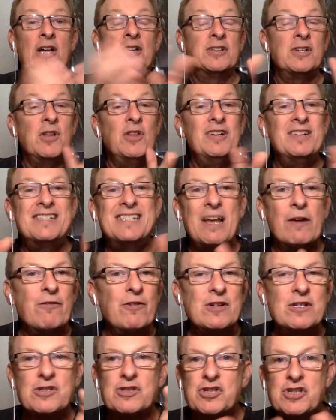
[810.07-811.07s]
So there's
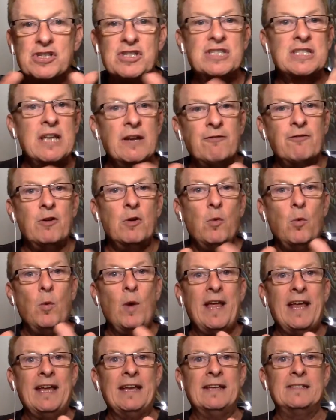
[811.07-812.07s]
different there's just different
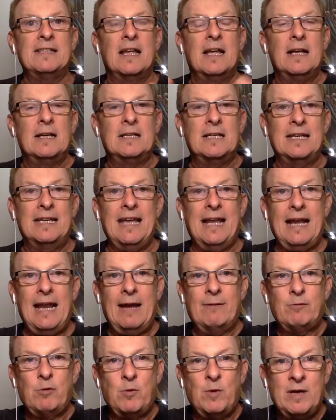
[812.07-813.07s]
ways to get
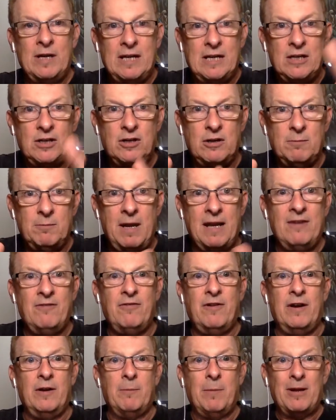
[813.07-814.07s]
everyone into your main
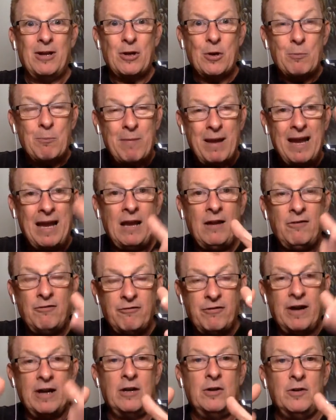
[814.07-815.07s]
funnel, but your main
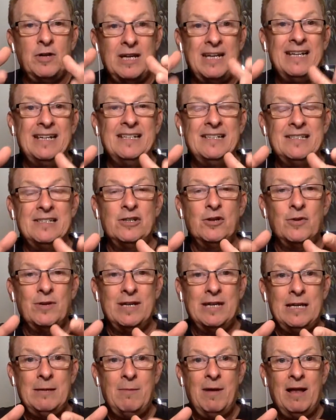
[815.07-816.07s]
funnel is your
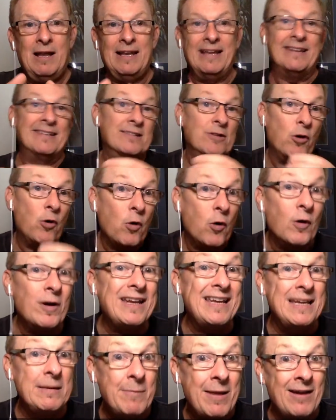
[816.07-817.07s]
email list
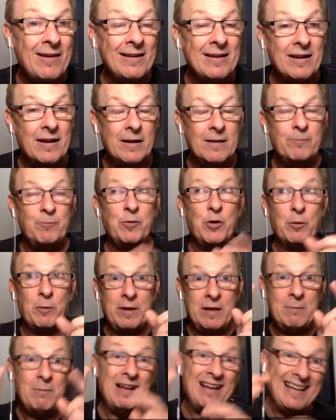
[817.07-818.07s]
or email your
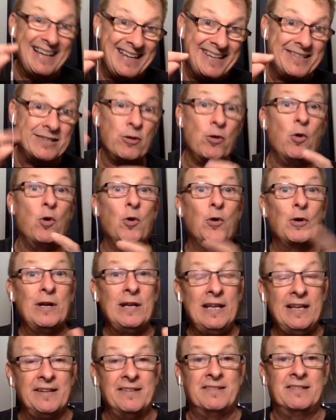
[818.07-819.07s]
email list or
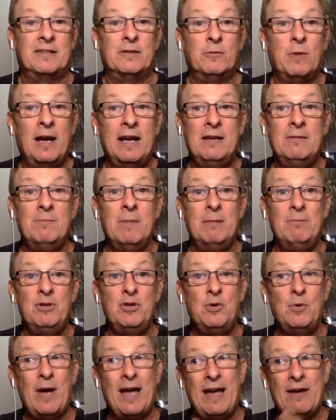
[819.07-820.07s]
lists, right? Maybe
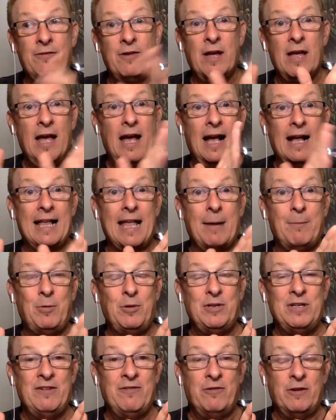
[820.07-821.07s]
you have a
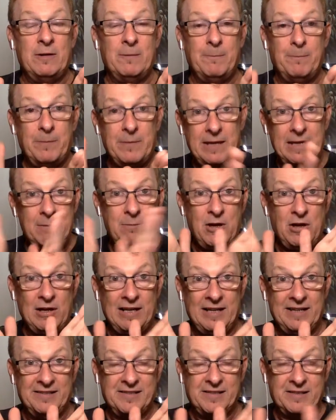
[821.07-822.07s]
couple different email
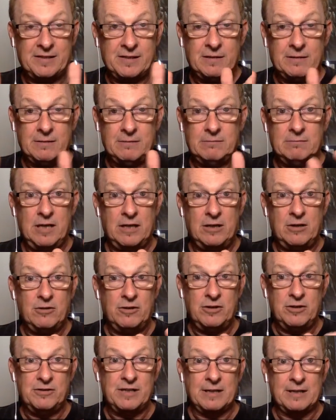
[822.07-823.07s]
lists that
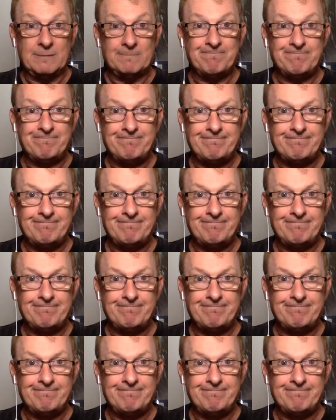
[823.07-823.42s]
you're using.